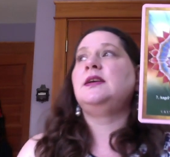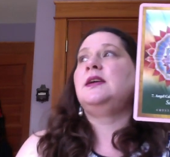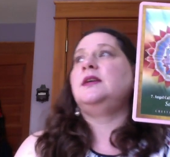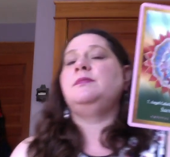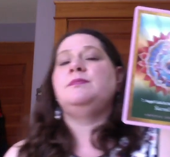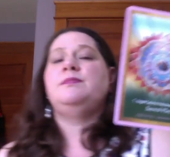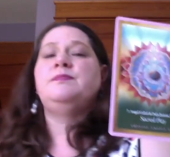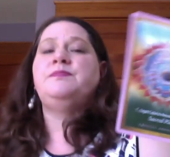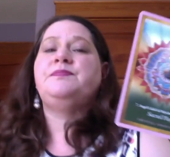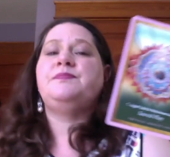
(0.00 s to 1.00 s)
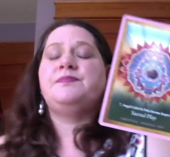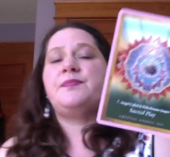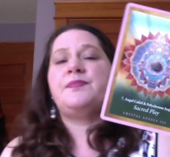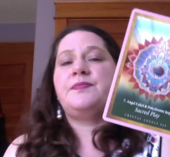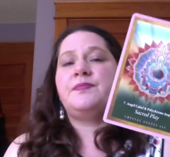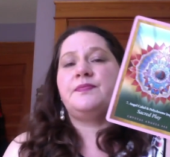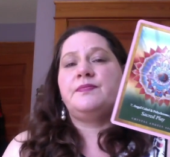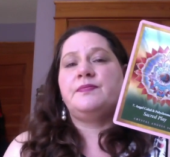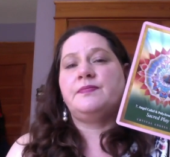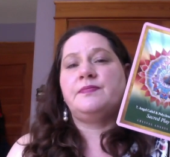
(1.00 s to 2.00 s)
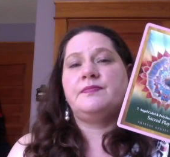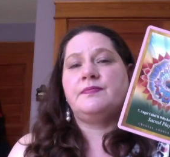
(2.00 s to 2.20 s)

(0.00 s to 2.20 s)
No one is speaking in this clip.